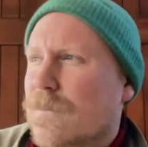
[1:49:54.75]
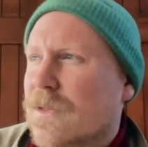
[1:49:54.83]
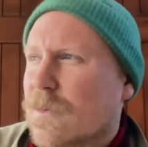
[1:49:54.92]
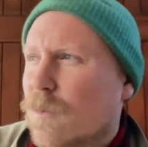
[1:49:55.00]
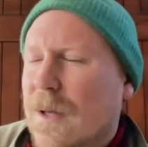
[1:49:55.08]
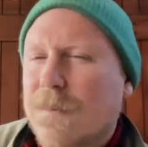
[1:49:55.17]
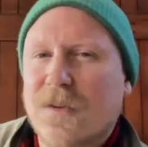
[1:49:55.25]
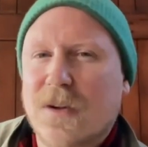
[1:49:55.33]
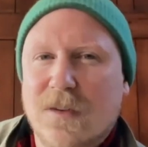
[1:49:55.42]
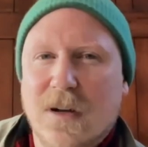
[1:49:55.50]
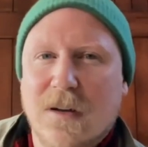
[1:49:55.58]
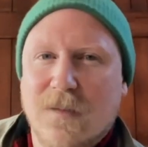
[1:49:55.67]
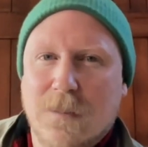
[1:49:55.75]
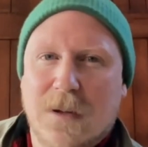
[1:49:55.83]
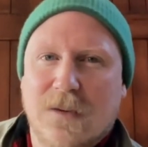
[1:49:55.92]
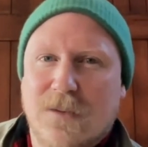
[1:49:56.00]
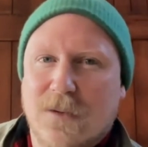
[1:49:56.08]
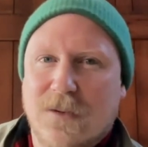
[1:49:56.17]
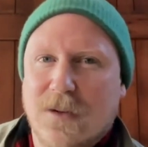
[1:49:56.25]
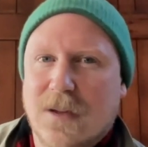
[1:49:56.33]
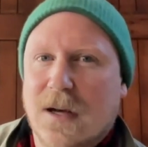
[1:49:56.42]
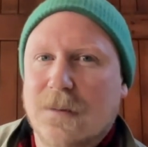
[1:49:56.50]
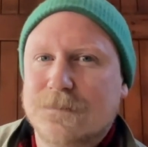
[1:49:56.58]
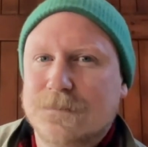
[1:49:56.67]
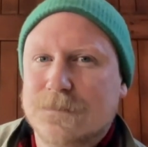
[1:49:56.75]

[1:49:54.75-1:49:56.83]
the website's a lovely place to see that.